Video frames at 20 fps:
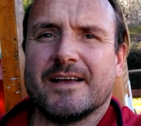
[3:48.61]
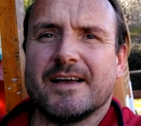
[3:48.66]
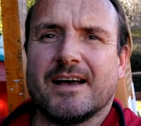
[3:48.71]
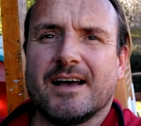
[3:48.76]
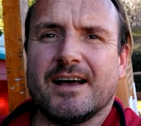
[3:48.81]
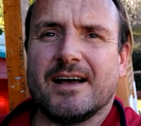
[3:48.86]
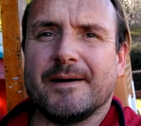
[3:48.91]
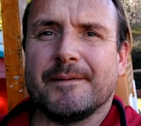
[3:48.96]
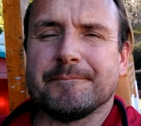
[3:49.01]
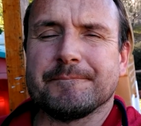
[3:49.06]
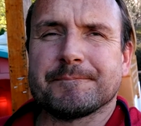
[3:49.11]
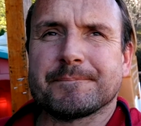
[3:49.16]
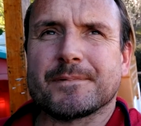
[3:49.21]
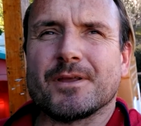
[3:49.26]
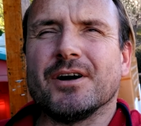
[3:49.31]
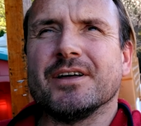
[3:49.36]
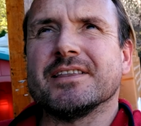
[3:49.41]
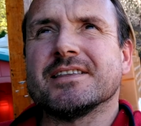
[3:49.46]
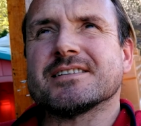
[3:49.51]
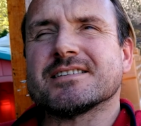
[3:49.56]
Oh,
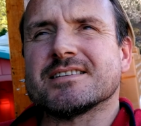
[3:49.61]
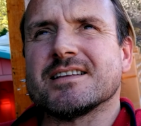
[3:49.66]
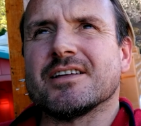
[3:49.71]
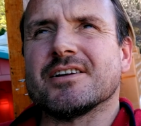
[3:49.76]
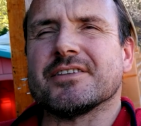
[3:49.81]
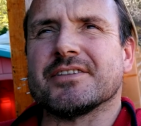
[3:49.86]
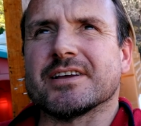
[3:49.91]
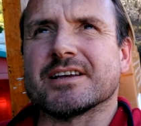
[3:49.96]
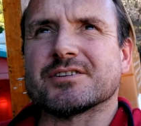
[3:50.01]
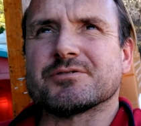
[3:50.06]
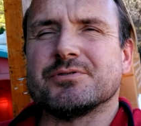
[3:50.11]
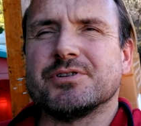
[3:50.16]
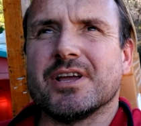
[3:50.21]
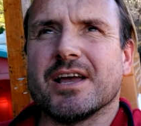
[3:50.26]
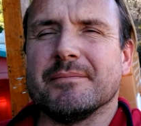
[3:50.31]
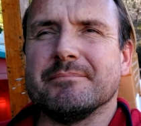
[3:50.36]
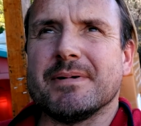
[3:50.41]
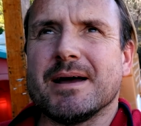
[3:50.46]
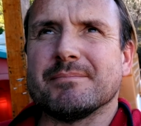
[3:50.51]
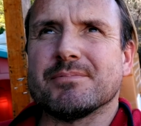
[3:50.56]
yeah, this is the other thing is when you
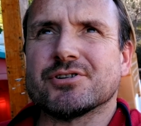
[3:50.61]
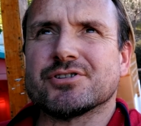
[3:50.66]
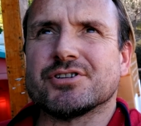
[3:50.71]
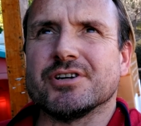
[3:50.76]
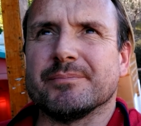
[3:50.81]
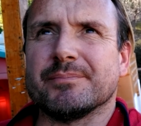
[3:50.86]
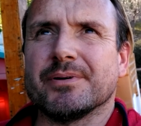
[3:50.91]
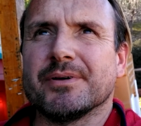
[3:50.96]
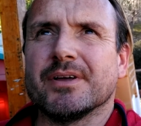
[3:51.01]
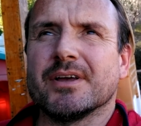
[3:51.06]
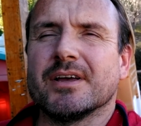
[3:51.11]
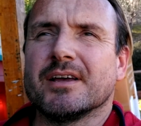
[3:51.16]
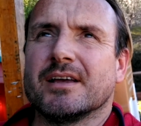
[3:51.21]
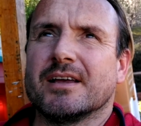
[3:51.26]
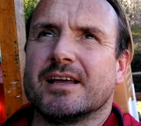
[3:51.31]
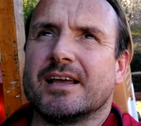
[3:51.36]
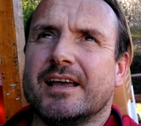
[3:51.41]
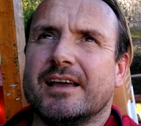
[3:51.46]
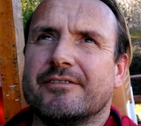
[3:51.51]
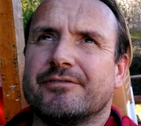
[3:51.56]
get membership,
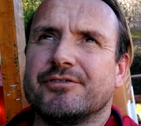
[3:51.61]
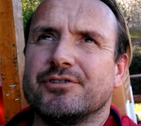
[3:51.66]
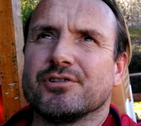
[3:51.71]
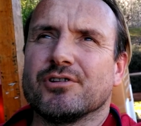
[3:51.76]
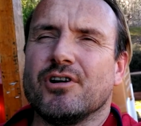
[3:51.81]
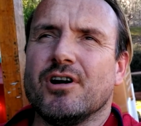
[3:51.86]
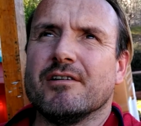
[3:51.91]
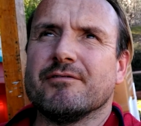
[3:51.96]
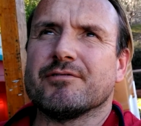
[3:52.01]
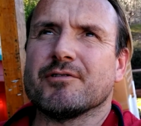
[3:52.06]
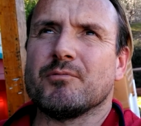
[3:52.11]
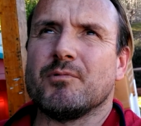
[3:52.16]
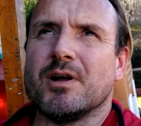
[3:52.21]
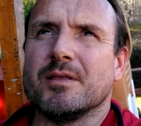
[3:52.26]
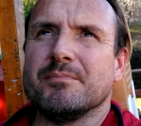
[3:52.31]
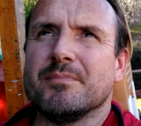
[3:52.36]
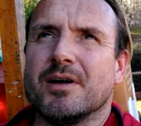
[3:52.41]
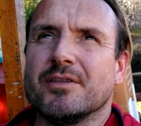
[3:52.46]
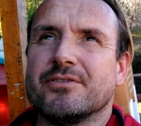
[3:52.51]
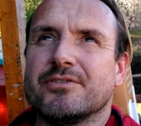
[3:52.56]
if you're on for
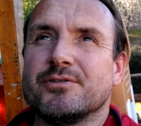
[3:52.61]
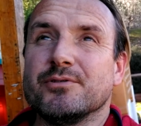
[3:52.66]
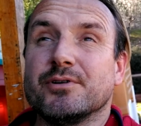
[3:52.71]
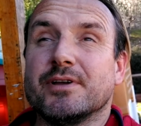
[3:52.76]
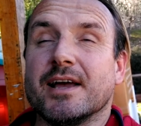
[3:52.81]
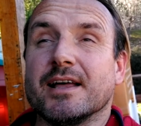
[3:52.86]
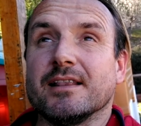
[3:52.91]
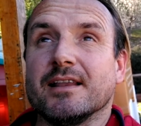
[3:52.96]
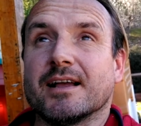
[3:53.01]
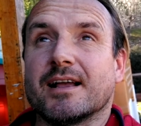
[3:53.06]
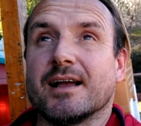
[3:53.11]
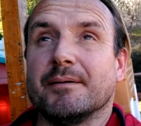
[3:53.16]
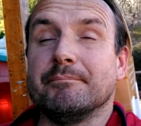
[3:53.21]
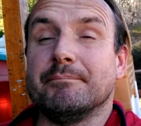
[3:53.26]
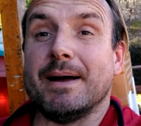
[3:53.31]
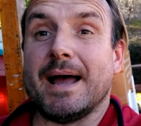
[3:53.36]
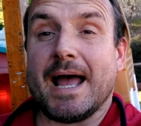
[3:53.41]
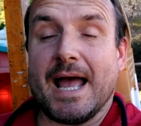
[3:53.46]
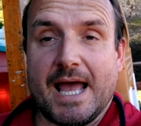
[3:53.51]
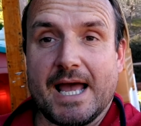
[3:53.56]
1 month, you get like a
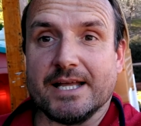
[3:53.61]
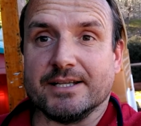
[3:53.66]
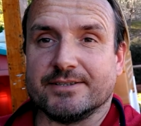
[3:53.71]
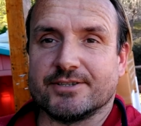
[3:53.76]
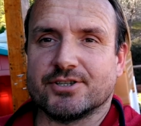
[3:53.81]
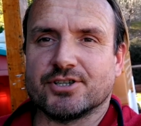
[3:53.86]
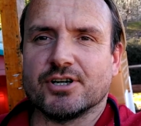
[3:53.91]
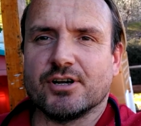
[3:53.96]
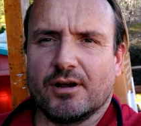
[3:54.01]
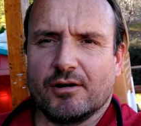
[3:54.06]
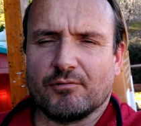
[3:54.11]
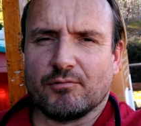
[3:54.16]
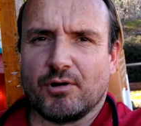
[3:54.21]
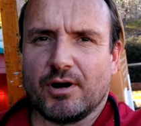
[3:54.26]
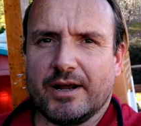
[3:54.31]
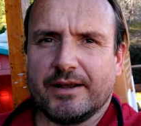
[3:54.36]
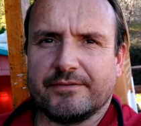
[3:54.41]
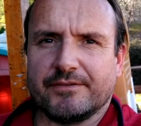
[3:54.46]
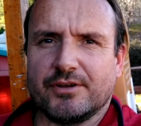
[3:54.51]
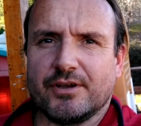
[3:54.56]
badge,
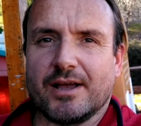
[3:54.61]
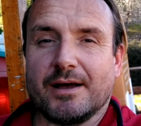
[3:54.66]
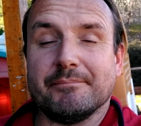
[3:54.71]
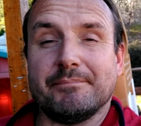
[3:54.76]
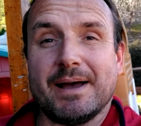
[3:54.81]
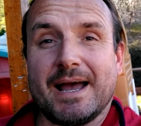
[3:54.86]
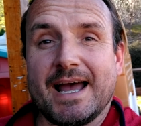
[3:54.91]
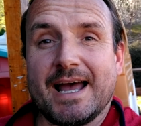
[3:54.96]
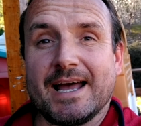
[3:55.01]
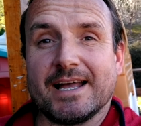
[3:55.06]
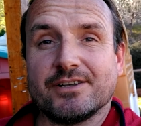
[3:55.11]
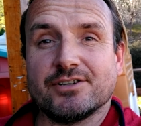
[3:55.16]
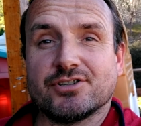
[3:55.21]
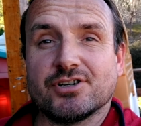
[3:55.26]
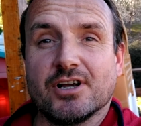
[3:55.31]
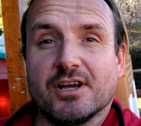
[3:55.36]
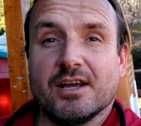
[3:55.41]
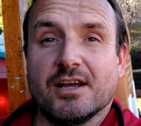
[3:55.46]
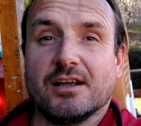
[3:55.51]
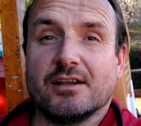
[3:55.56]
right? You get a badge,
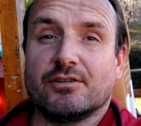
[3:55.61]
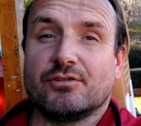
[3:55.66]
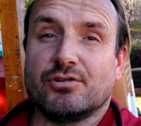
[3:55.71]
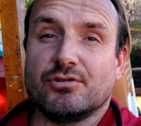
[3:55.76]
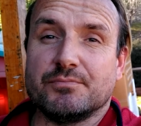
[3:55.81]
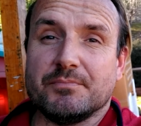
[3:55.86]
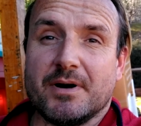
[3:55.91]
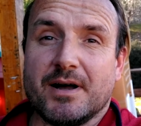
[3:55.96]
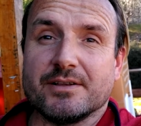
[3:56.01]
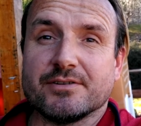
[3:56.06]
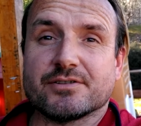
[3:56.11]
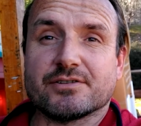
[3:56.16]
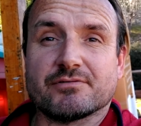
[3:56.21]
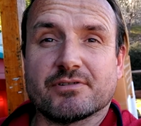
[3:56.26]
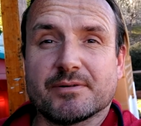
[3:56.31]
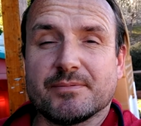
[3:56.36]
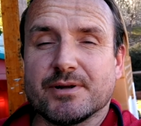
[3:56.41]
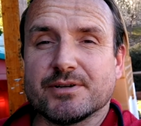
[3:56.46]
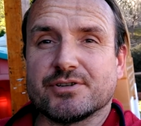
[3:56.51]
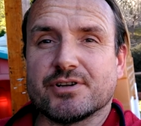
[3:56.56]
2 months,
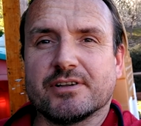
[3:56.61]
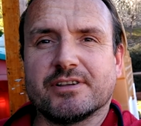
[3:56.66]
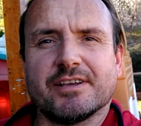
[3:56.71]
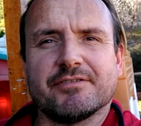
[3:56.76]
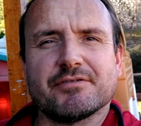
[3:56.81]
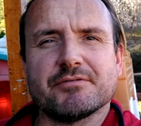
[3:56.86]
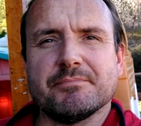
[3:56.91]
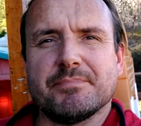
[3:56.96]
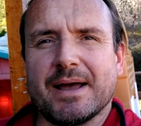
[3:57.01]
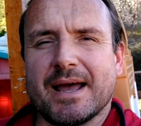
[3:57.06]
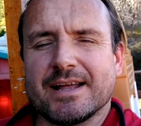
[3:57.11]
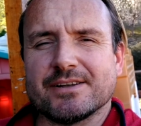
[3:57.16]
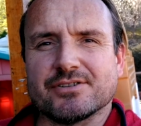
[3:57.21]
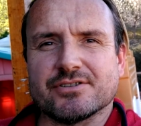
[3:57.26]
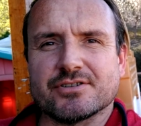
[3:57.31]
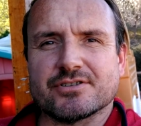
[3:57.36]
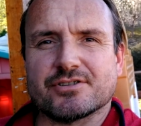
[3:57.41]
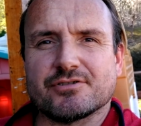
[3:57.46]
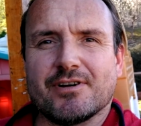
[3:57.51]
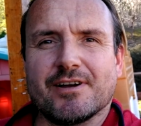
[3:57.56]
3 months, you get different
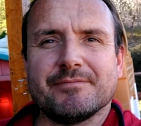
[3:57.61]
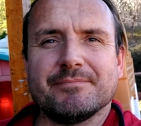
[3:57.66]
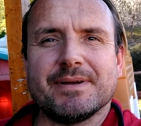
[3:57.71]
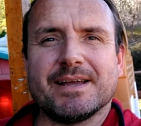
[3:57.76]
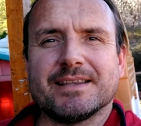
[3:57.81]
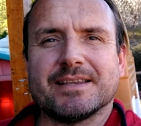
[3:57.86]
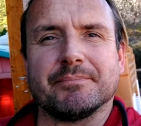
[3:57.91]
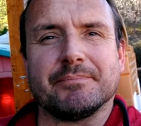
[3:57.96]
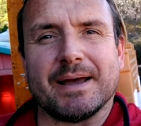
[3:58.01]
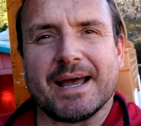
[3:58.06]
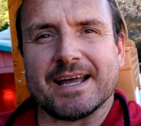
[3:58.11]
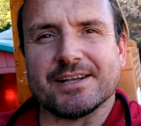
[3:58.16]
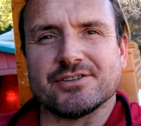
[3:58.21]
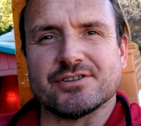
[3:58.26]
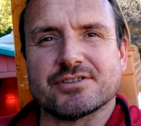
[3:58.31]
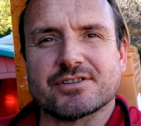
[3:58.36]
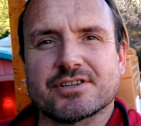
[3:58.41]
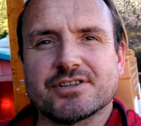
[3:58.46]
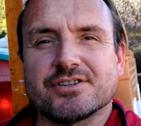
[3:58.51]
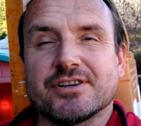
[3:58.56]
badges. So I've made the
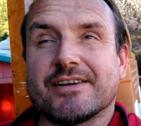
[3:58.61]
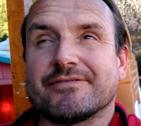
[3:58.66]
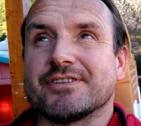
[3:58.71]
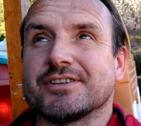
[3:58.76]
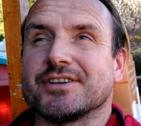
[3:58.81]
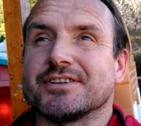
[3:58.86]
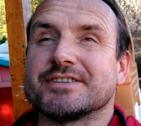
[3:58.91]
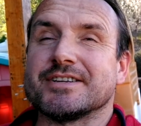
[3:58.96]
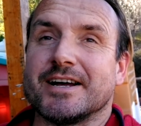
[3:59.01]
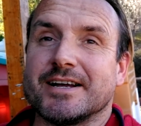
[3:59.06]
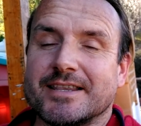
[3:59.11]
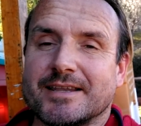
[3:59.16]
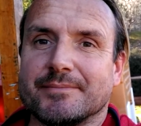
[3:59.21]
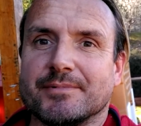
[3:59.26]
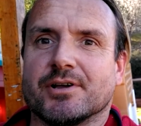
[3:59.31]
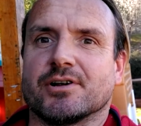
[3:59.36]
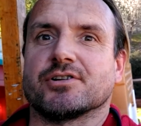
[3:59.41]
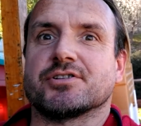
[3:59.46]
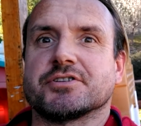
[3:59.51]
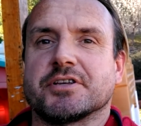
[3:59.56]
badges because you have to design them
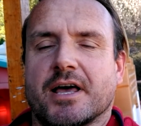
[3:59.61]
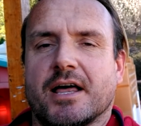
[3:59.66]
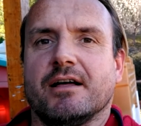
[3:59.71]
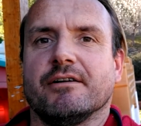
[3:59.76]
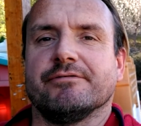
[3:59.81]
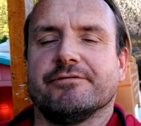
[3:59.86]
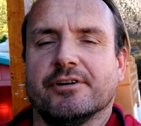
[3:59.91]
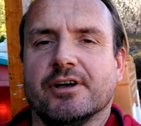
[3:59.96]
yourself,